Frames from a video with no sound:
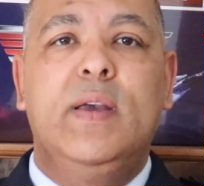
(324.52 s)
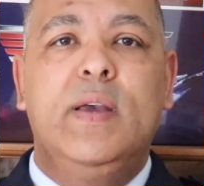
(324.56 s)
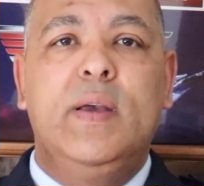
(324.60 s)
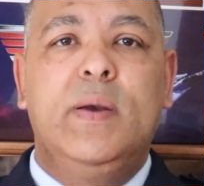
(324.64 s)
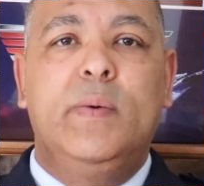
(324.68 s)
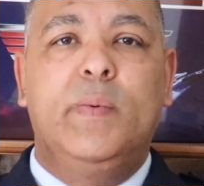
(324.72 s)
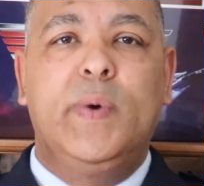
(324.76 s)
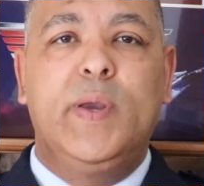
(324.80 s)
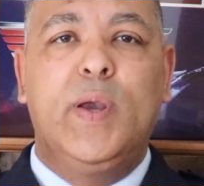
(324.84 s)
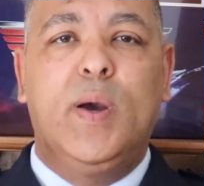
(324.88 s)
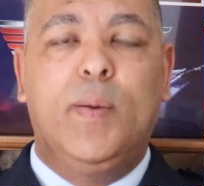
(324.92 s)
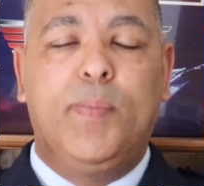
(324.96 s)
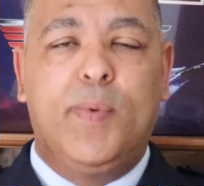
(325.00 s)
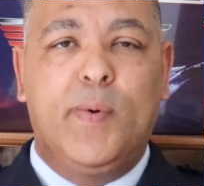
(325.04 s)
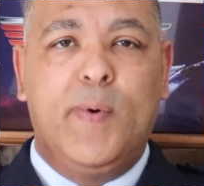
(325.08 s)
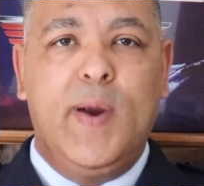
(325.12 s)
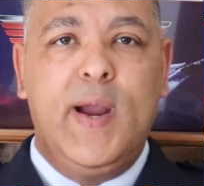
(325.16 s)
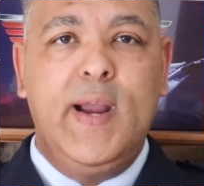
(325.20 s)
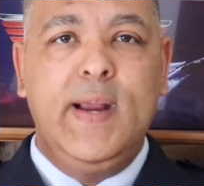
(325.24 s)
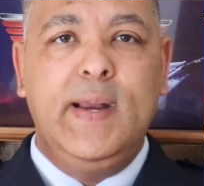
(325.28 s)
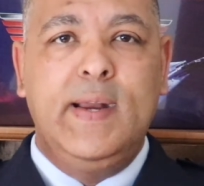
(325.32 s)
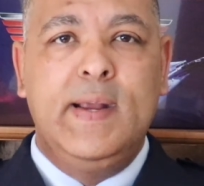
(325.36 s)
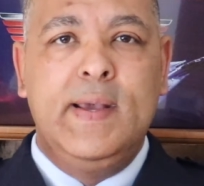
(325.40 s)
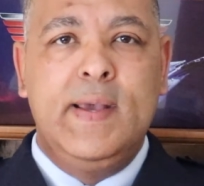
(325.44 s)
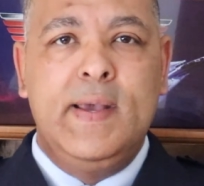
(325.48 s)
we
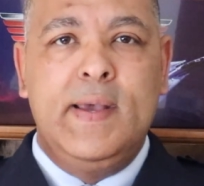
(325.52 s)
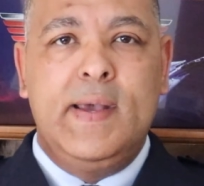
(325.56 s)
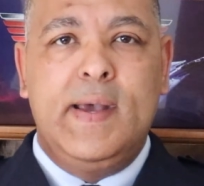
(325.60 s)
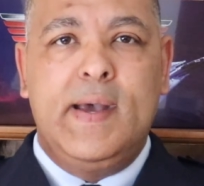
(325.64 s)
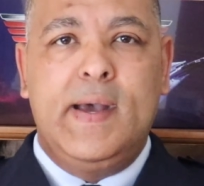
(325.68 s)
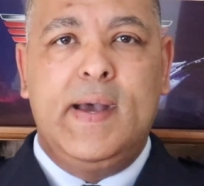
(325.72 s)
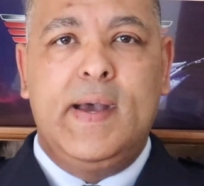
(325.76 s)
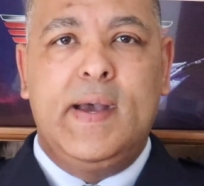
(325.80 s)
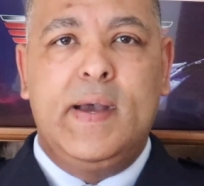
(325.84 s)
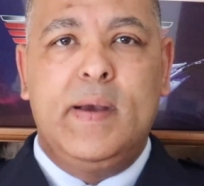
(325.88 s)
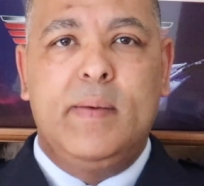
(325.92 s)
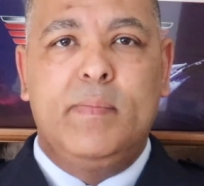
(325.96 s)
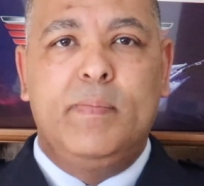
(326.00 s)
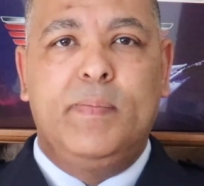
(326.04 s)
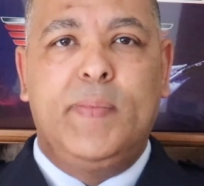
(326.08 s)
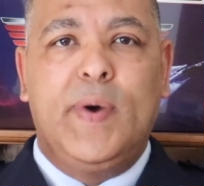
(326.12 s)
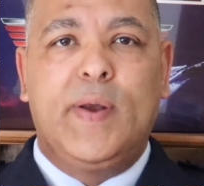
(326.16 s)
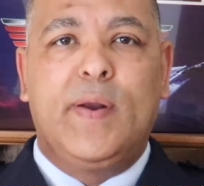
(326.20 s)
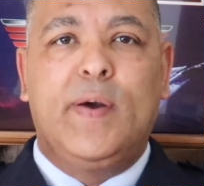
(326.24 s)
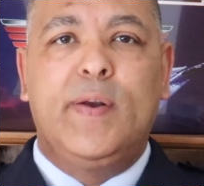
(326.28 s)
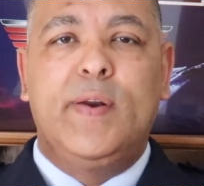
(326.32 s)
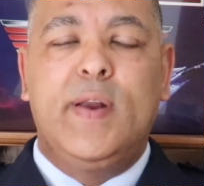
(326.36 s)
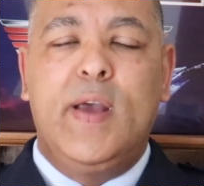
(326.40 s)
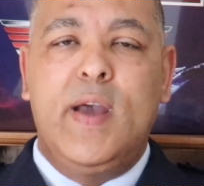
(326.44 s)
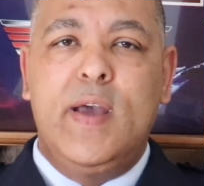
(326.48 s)
operate,
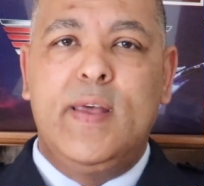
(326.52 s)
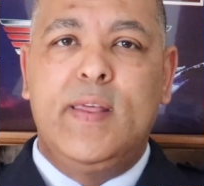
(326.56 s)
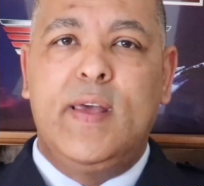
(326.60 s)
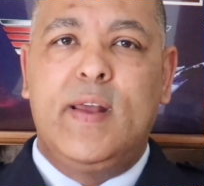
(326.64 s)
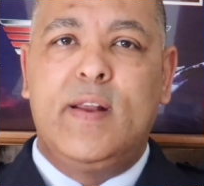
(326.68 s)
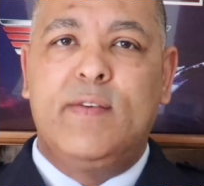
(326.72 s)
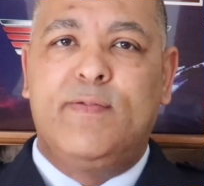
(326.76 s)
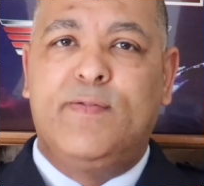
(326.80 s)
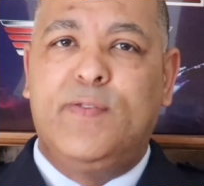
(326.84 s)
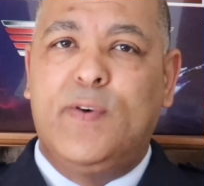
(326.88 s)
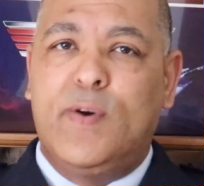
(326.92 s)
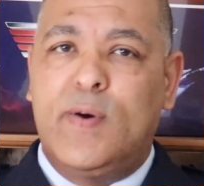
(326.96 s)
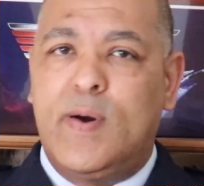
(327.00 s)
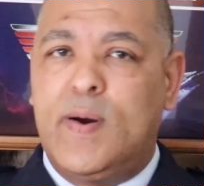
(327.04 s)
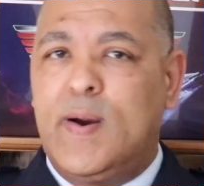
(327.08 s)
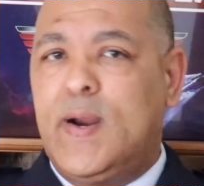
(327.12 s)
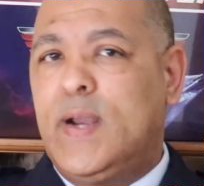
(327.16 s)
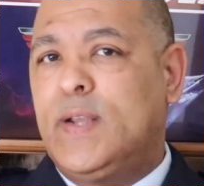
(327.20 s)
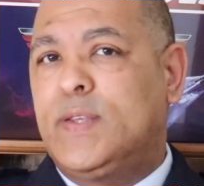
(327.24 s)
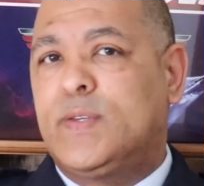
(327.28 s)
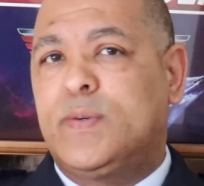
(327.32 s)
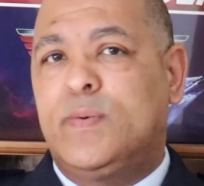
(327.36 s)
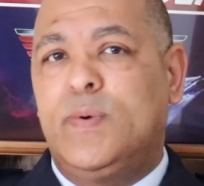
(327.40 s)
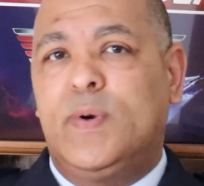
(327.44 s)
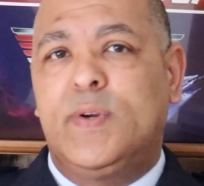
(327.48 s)
but I know that at
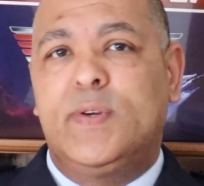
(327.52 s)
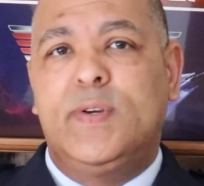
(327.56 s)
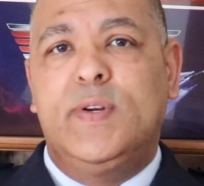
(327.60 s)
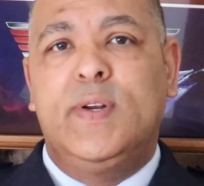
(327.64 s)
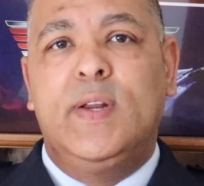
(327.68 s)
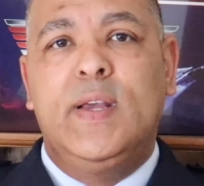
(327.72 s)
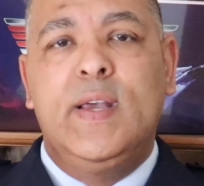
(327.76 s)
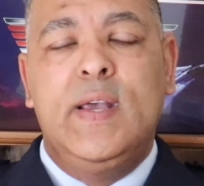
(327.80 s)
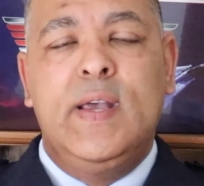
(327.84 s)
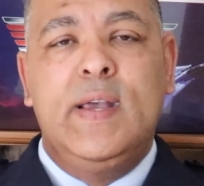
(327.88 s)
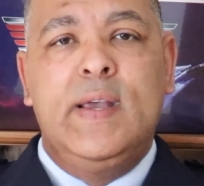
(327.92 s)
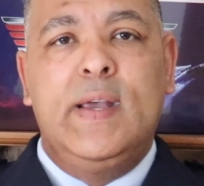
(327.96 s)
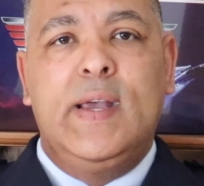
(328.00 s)
408 Squadron,